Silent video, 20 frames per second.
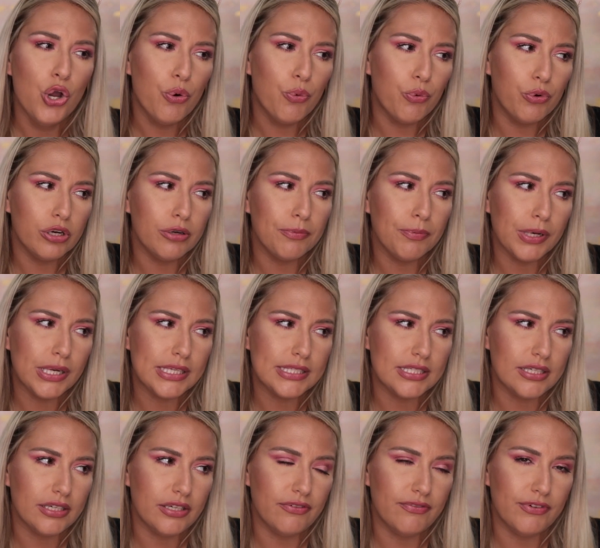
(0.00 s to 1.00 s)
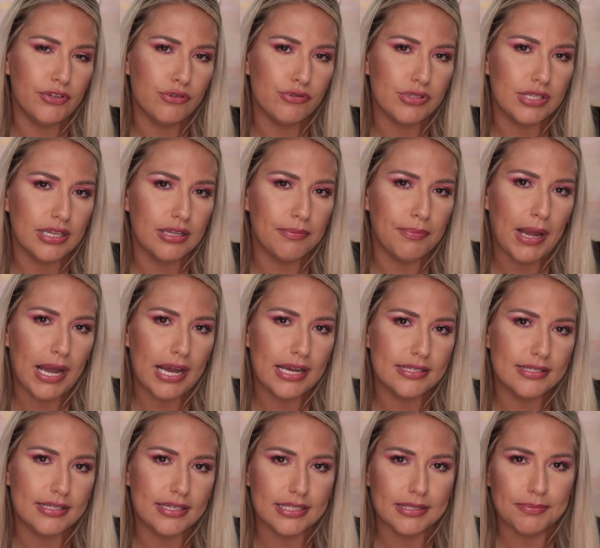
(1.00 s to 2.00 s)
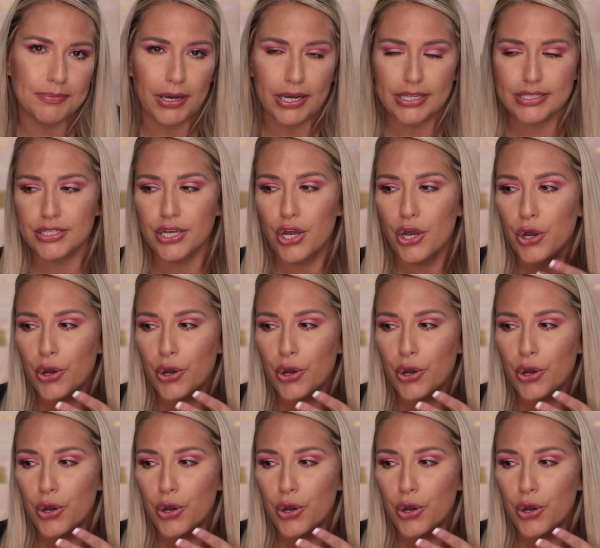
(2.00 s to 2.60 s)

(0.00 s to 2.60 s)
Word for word: What are brands that you've used in the past six months?